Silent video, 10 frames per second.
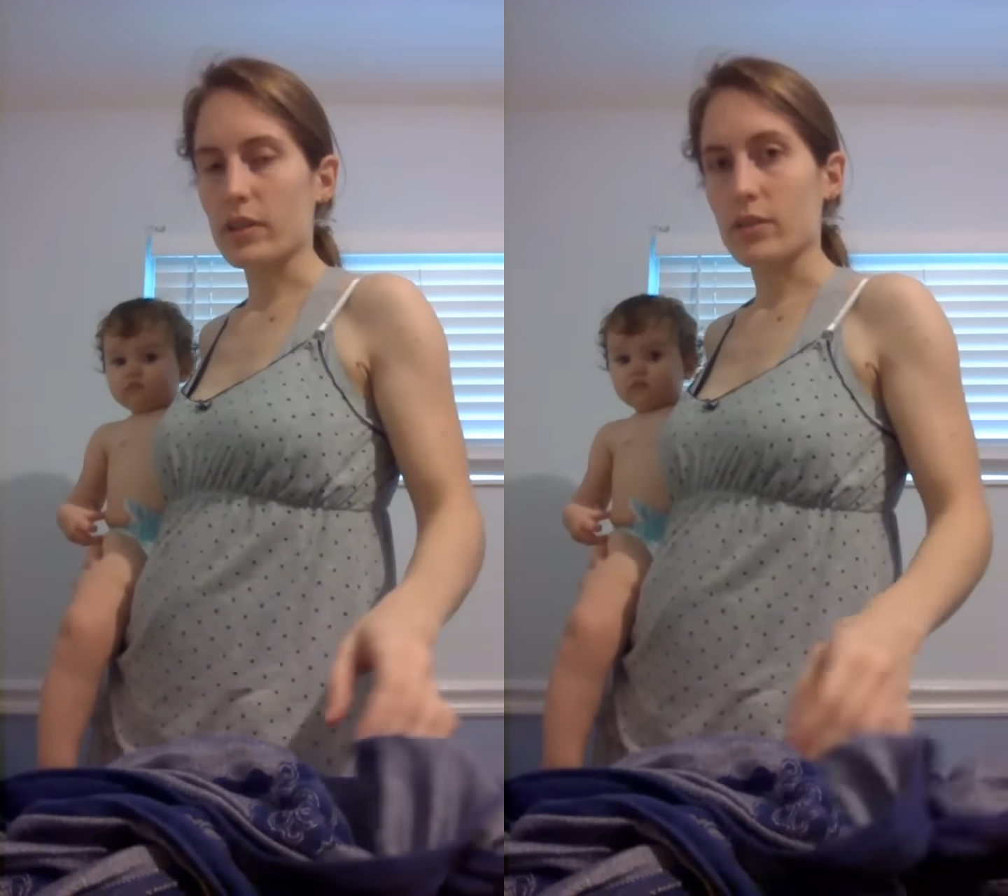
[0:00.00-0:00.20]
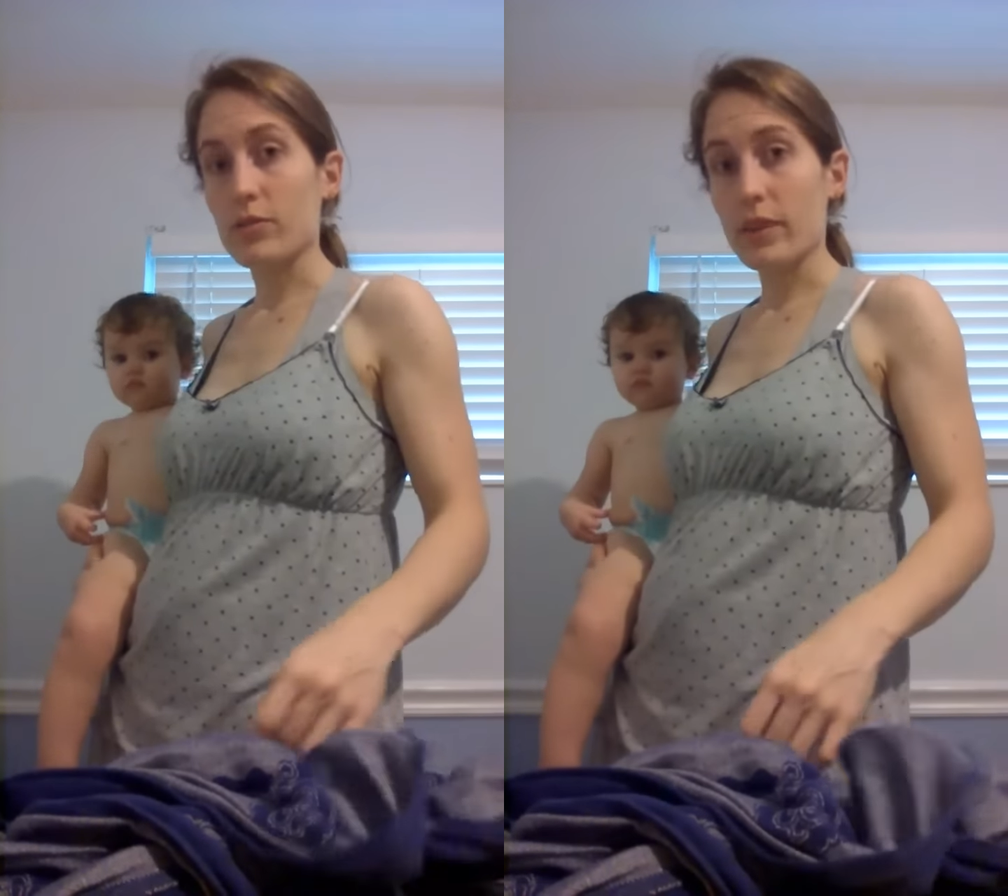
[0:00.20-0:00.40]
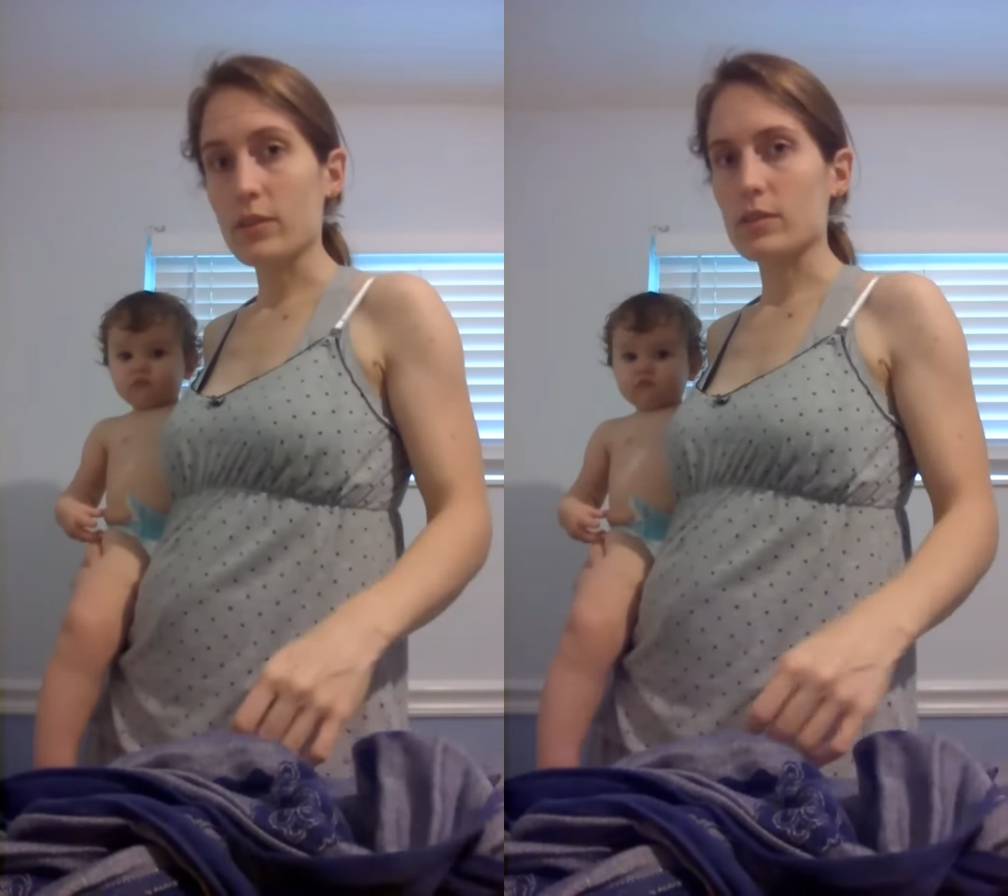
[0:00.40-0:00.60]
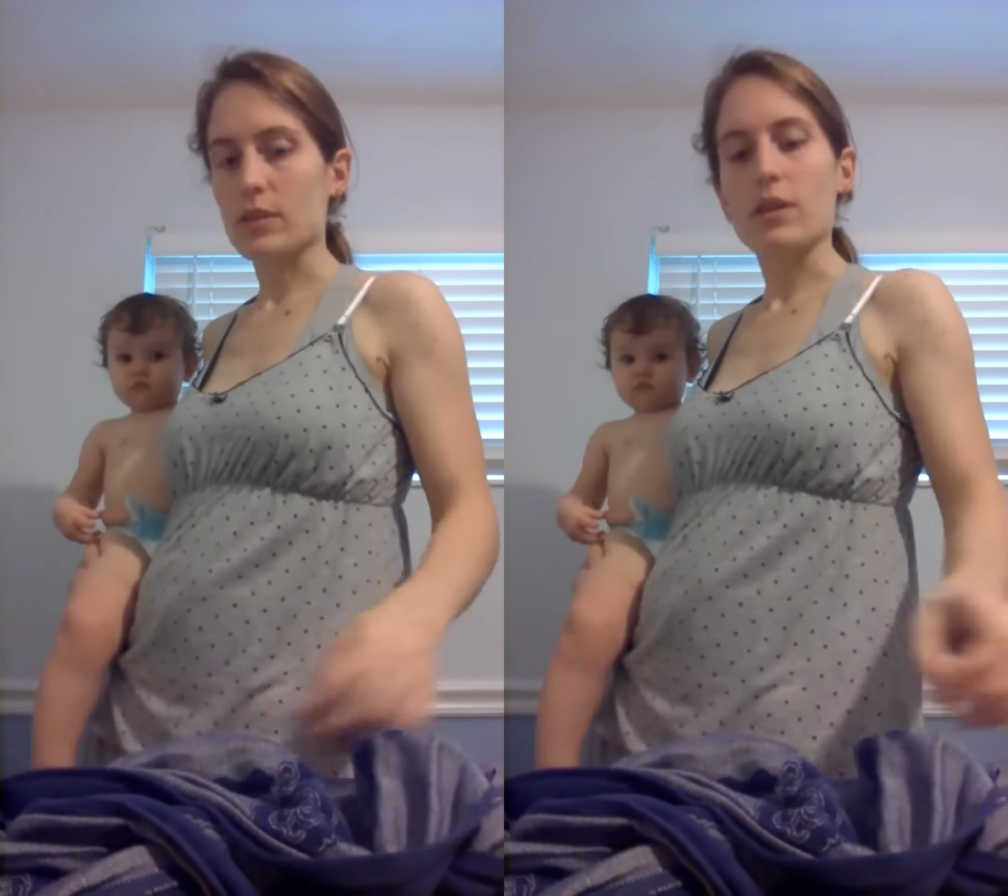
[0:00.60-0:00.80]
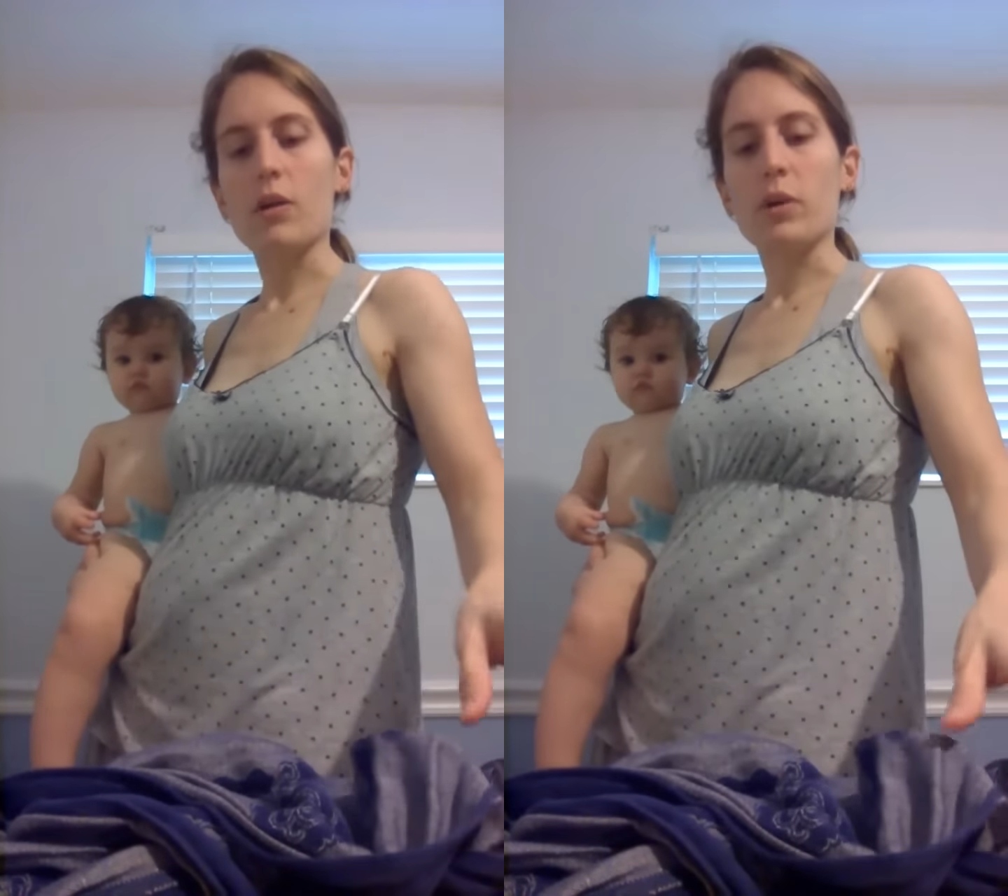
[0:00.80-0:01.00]
and feels a
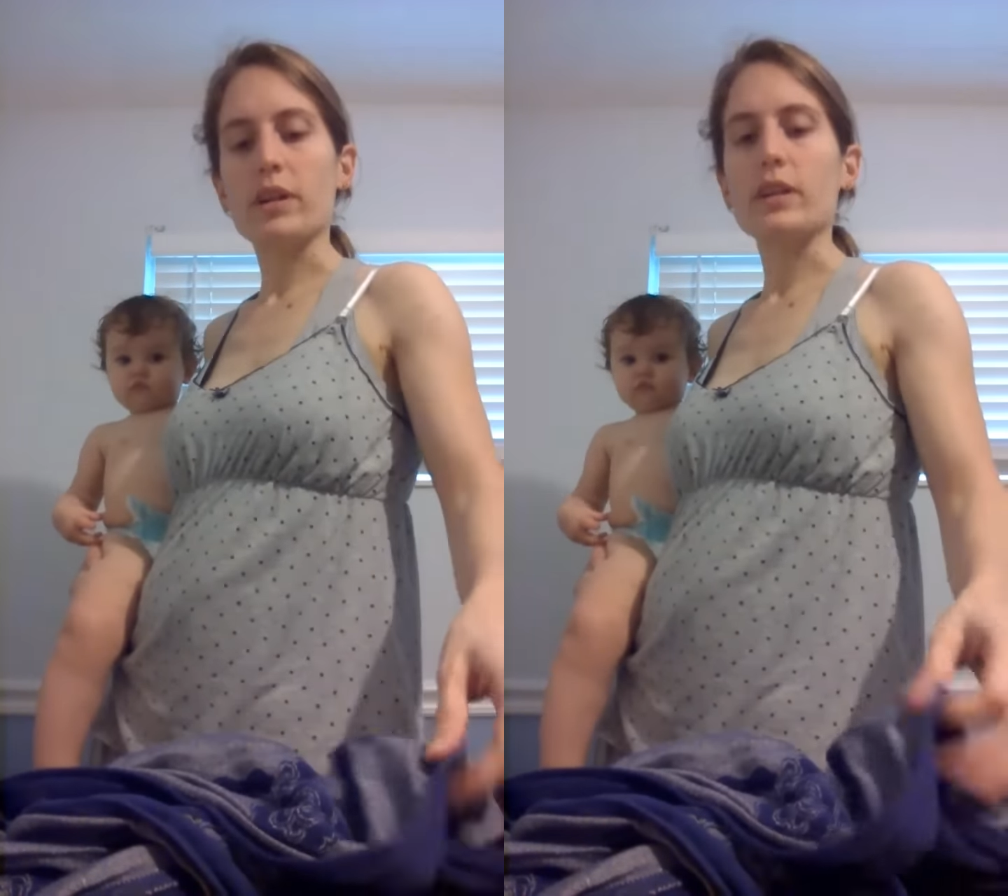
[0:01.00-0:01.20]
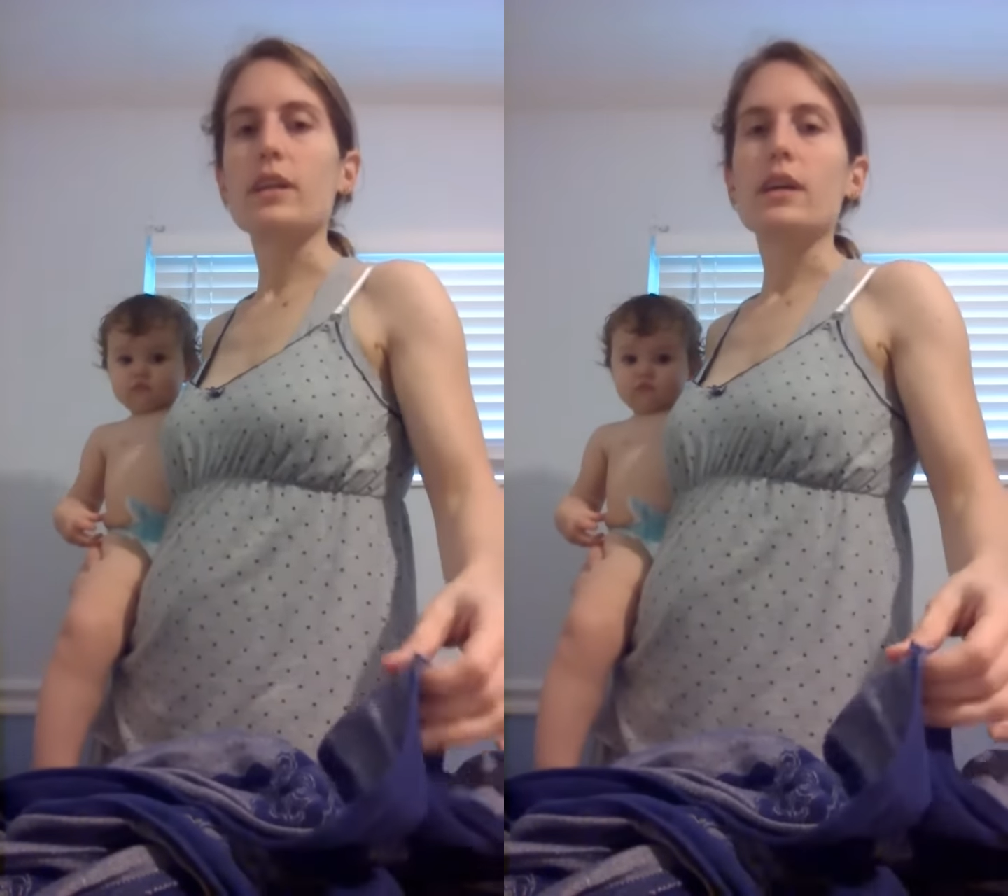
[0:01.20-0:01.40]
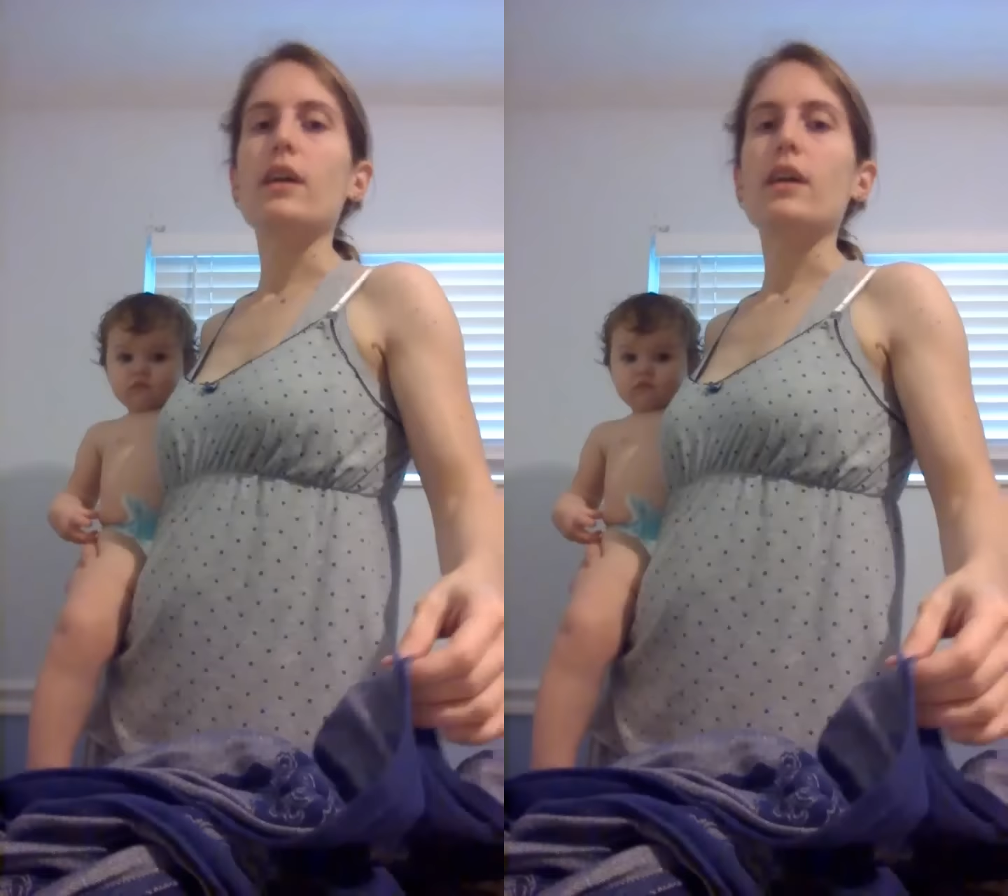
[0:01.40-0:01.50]
lot better.